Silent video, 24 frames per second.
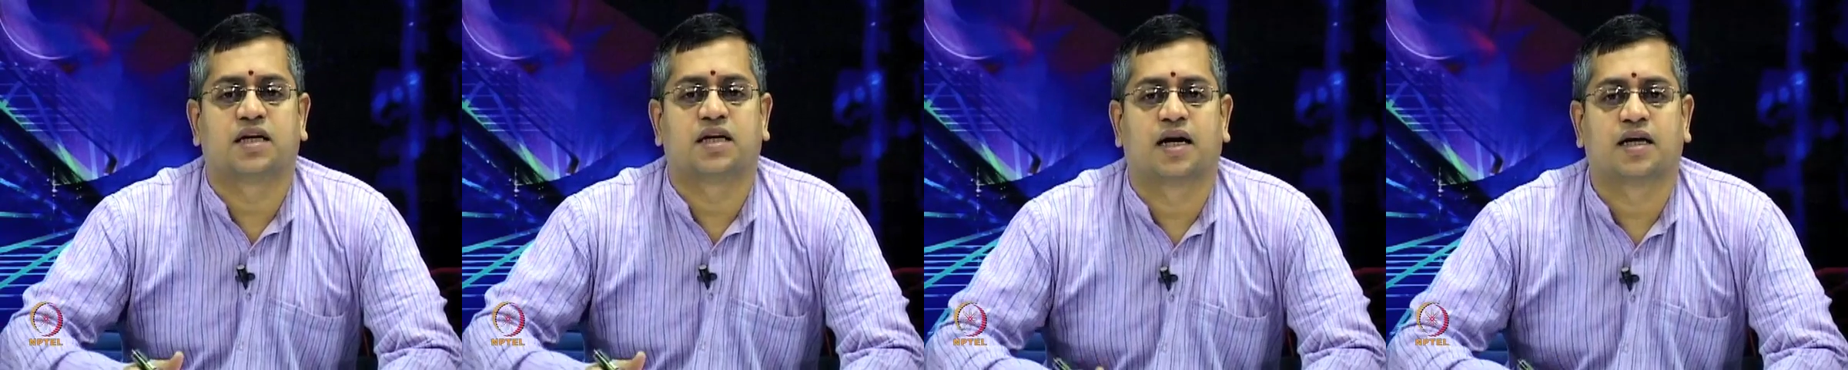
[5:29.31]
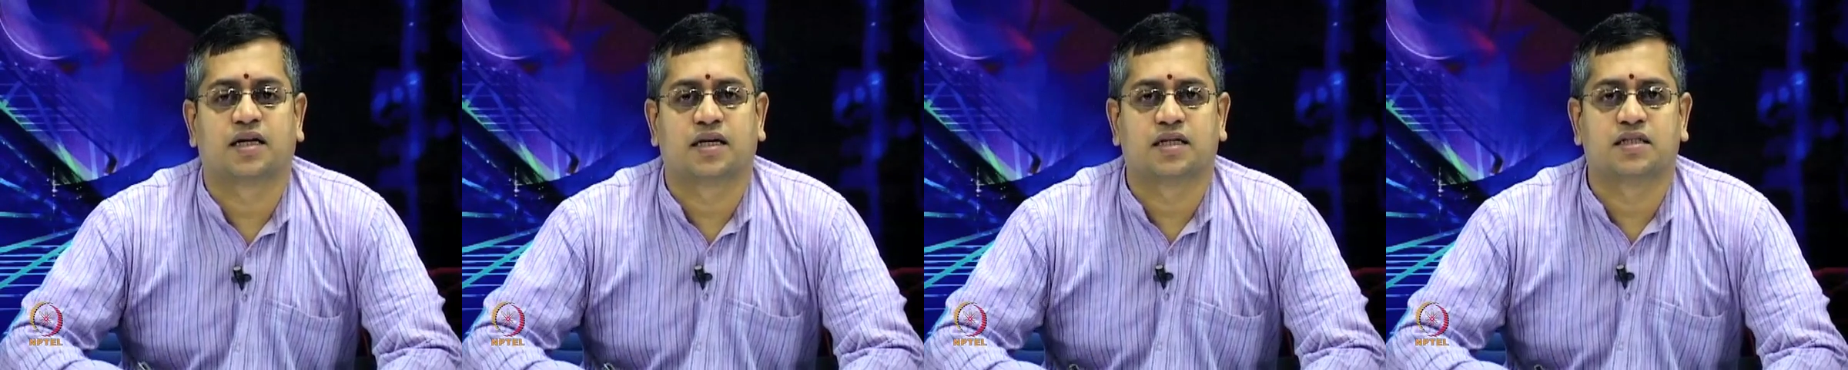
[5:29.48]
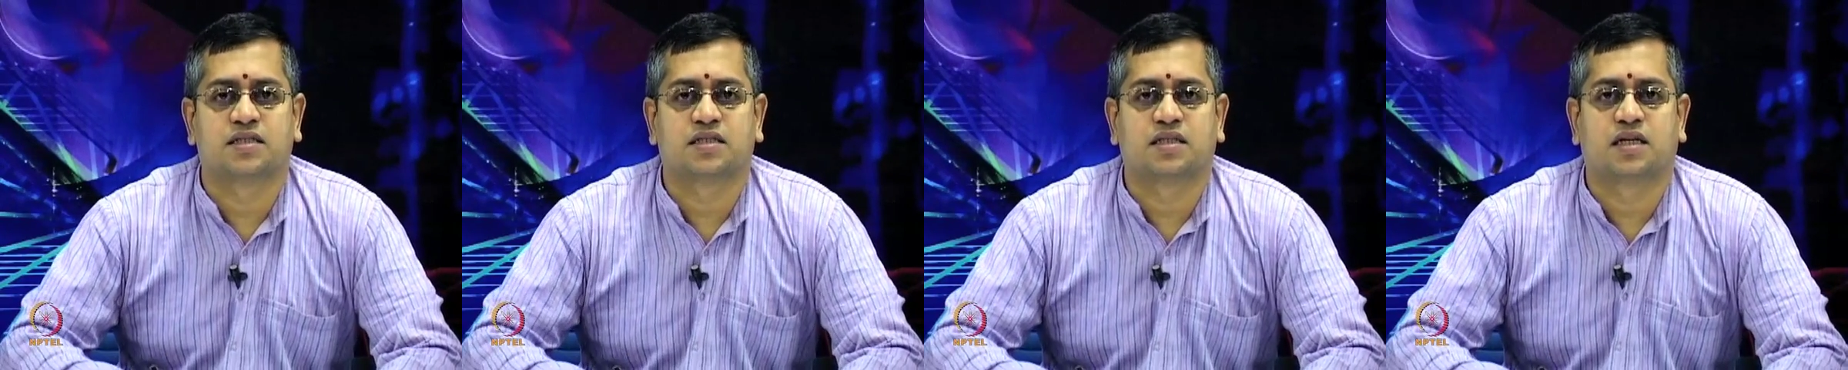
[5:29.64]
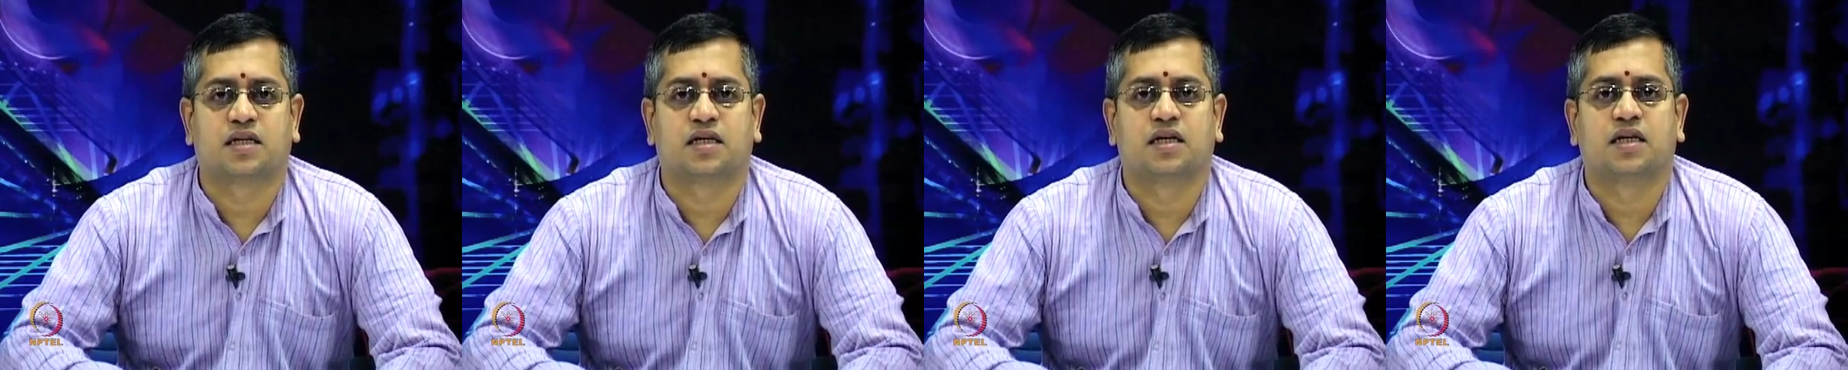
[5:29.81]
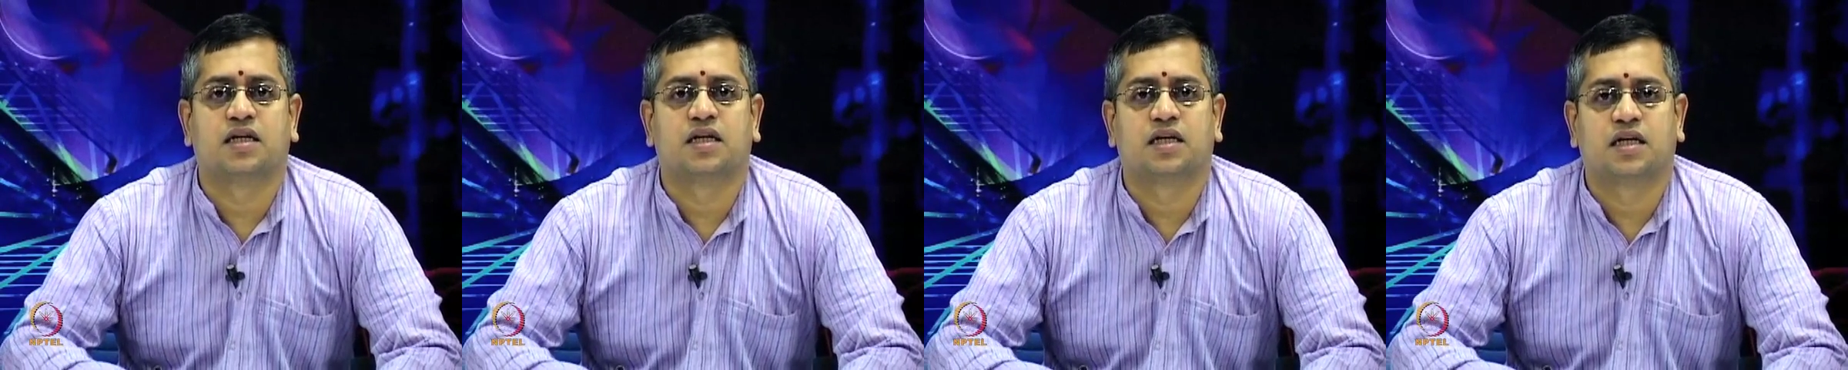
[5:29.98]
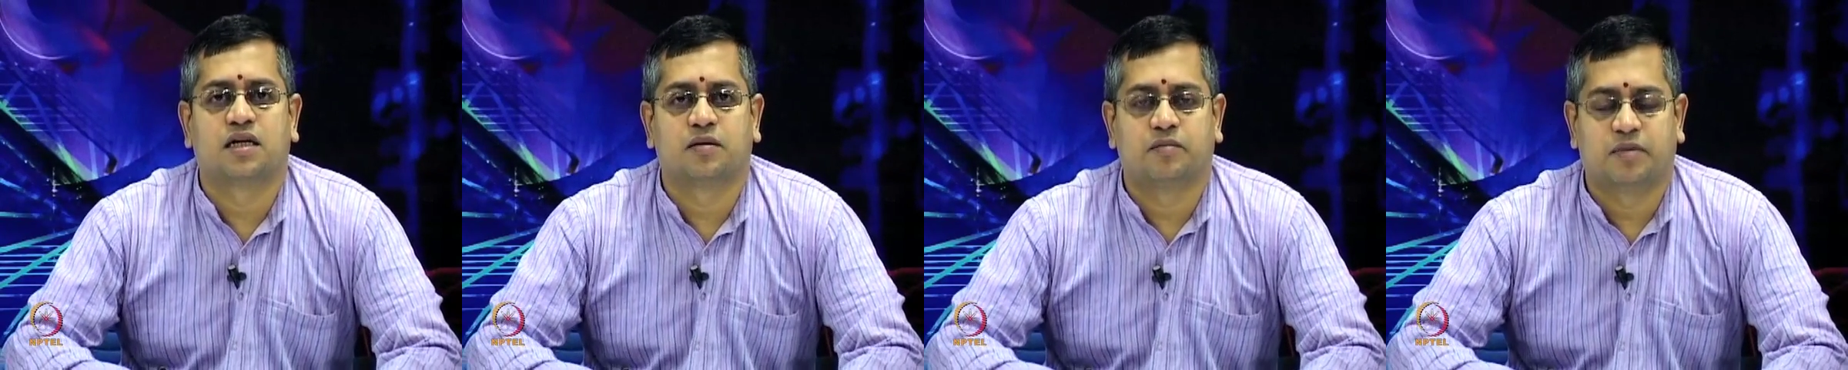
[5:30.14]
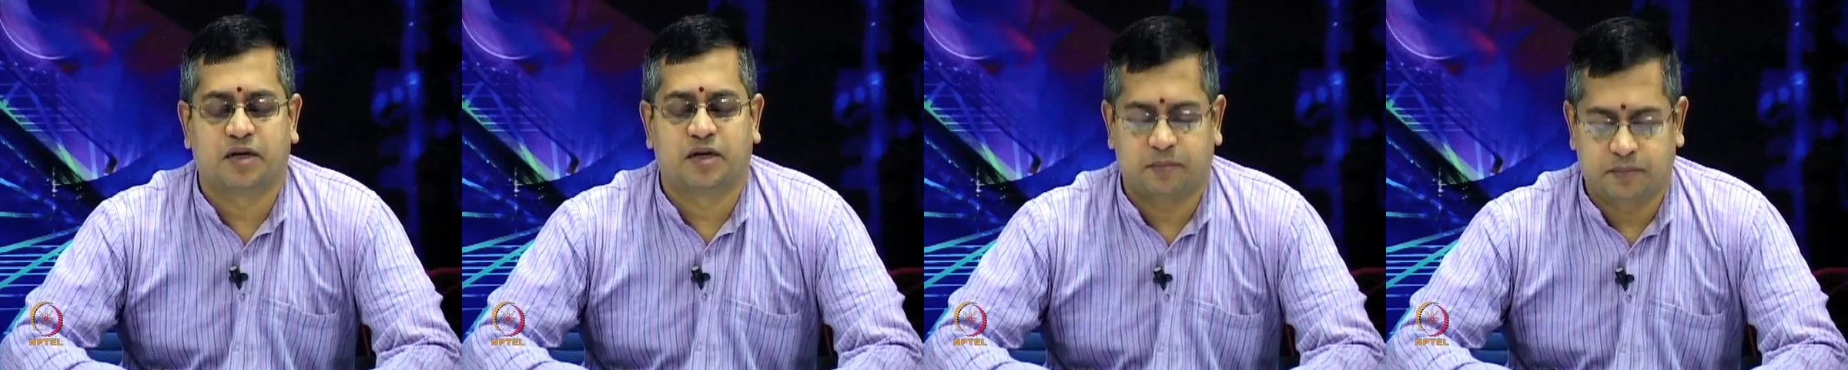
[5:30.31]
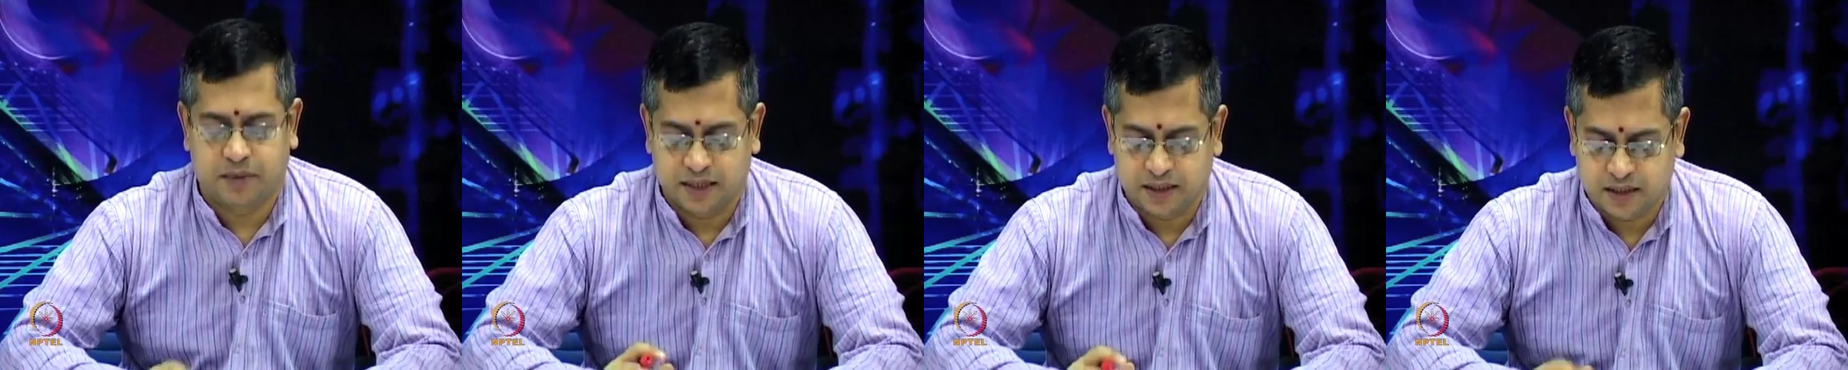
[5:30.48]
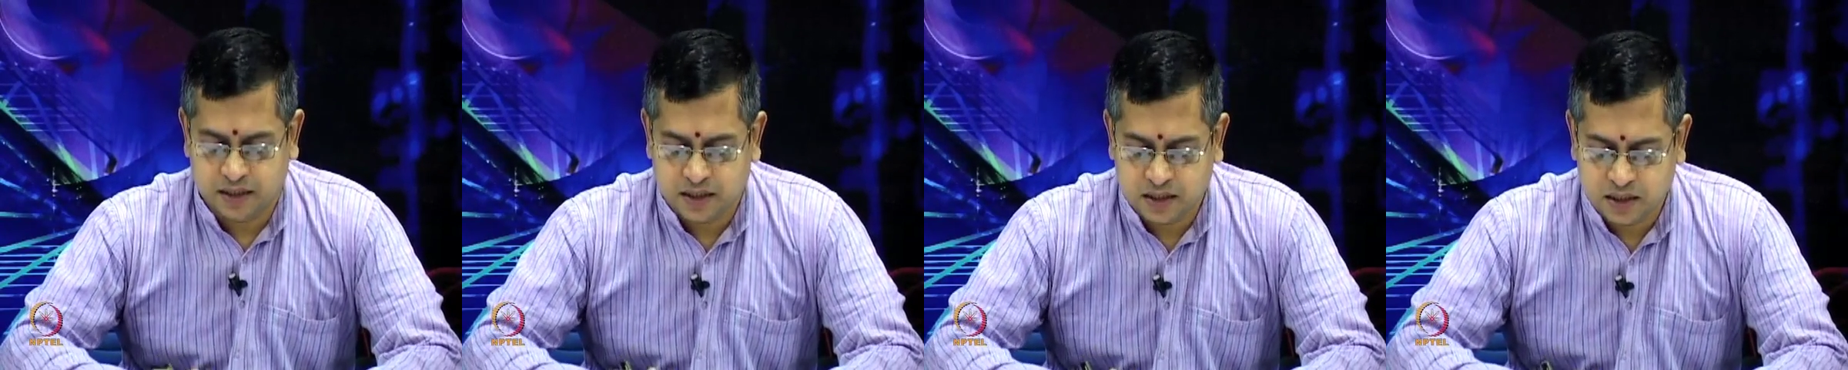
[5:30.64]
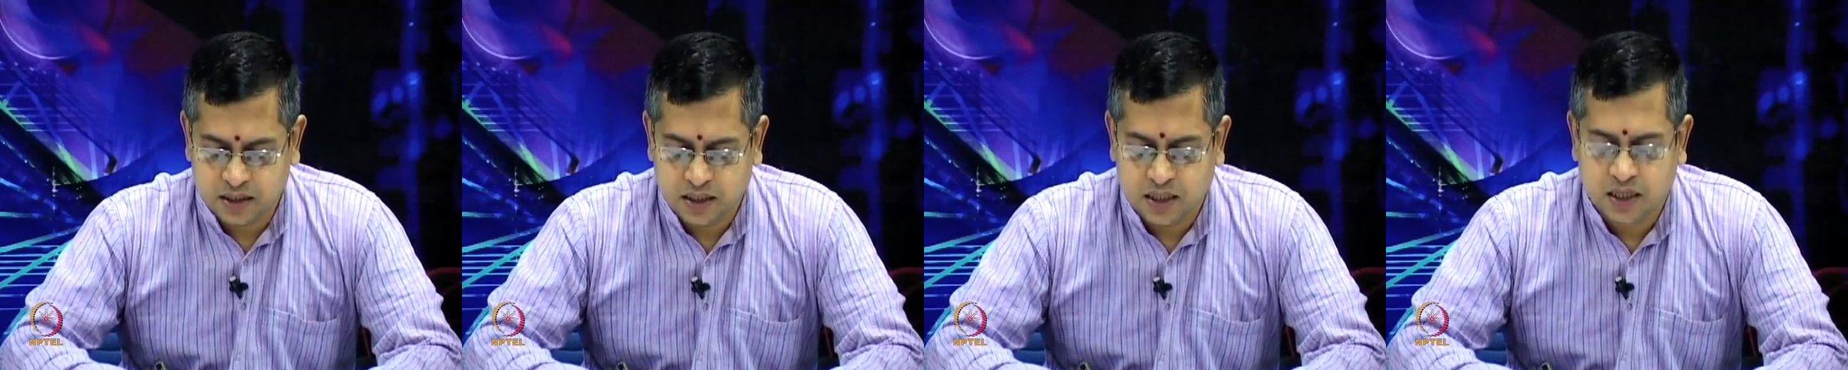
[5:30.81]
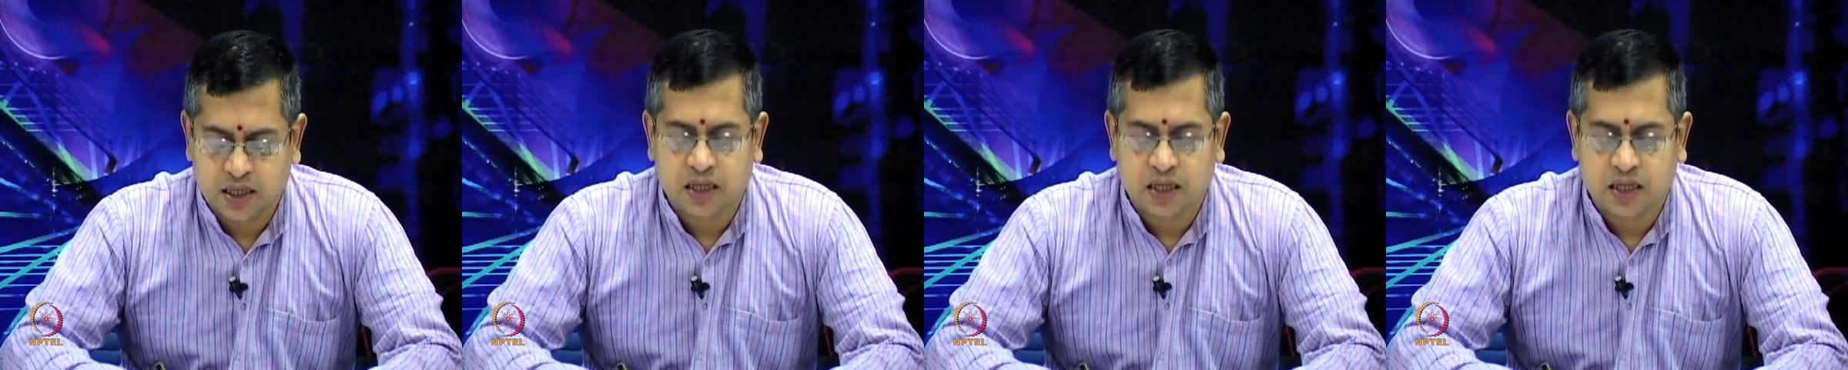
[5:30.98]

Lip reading: rank tensor a little bit better.